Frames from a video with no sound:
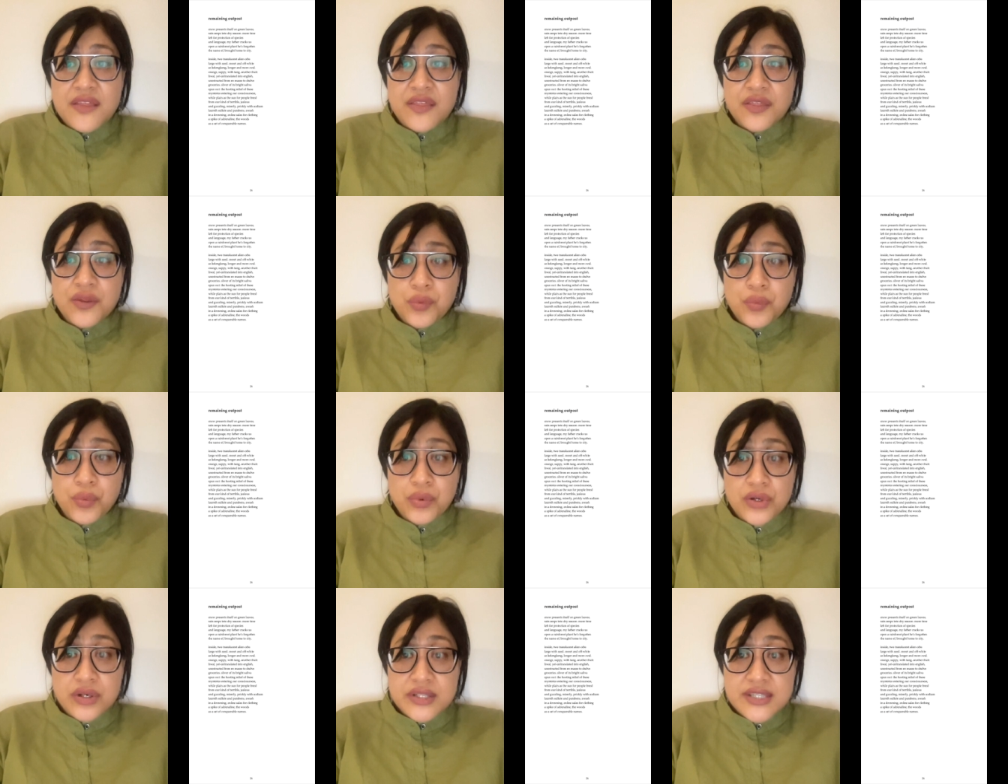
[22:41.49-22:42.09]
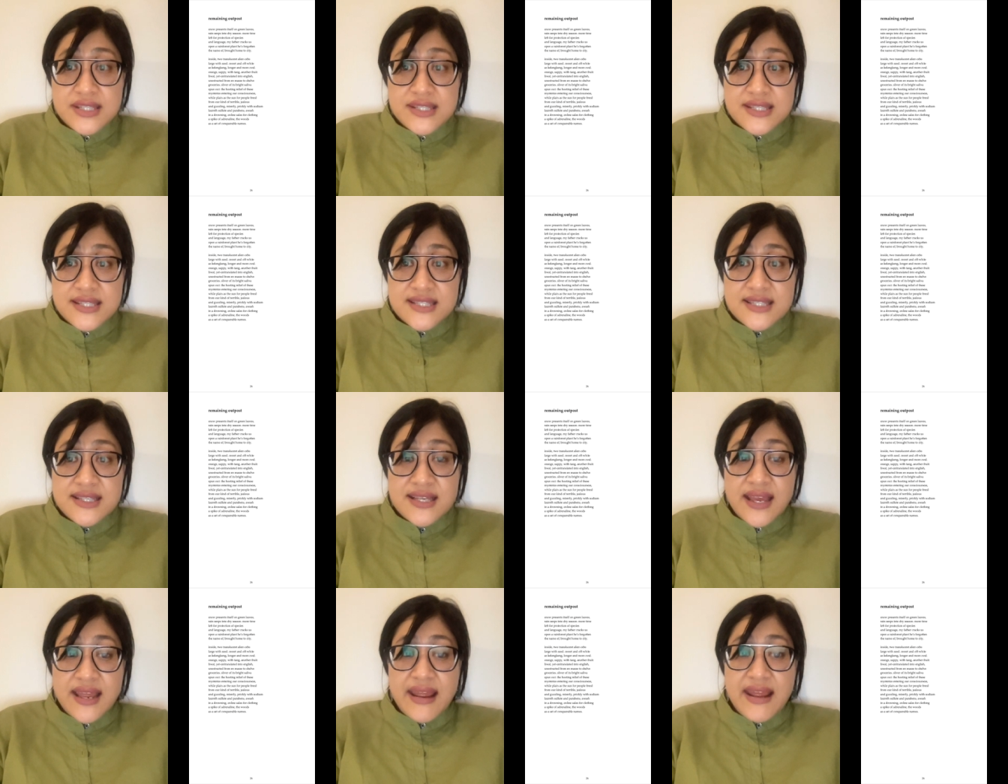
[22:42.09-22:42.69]
the
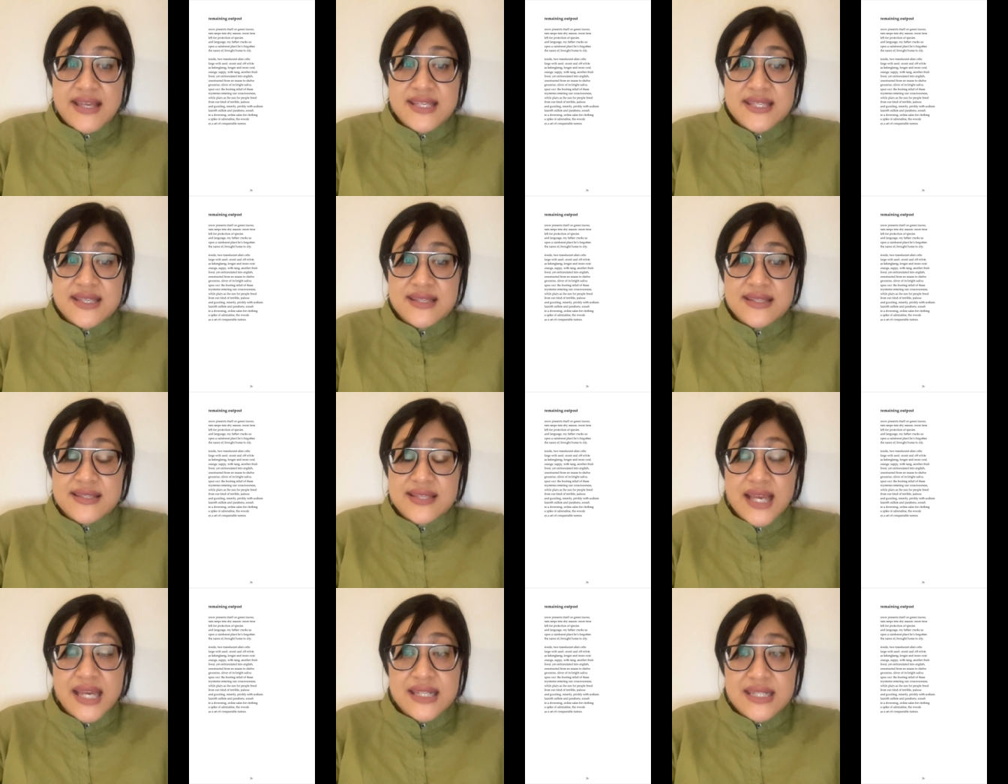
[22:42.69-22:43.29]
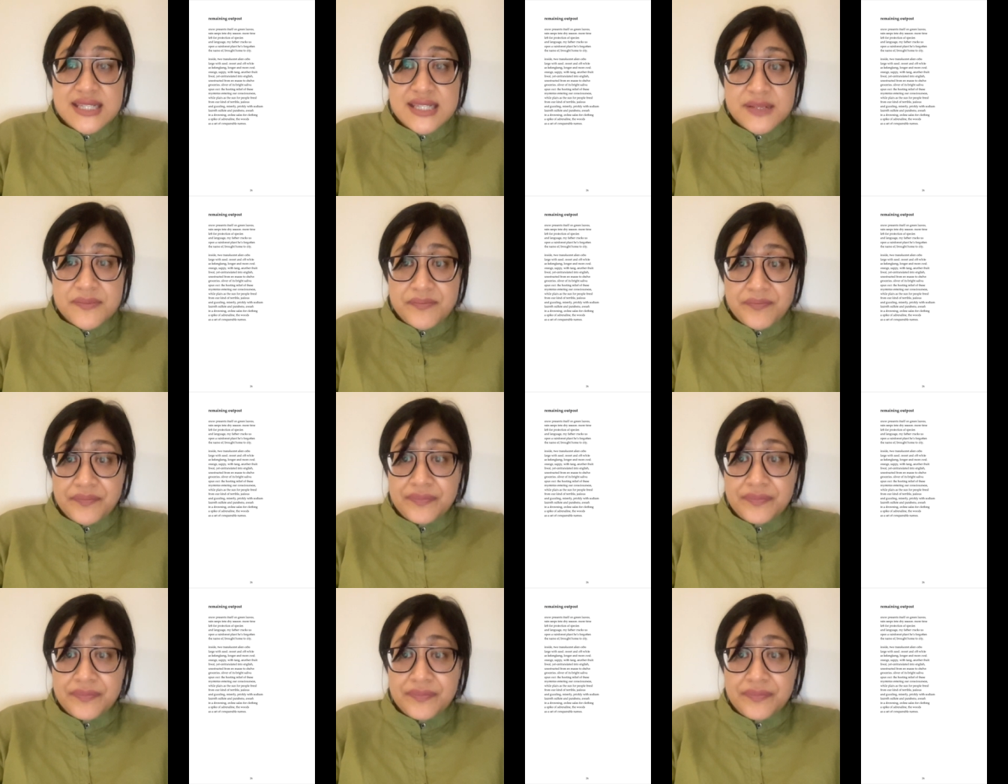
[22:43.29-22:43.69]
woods as a set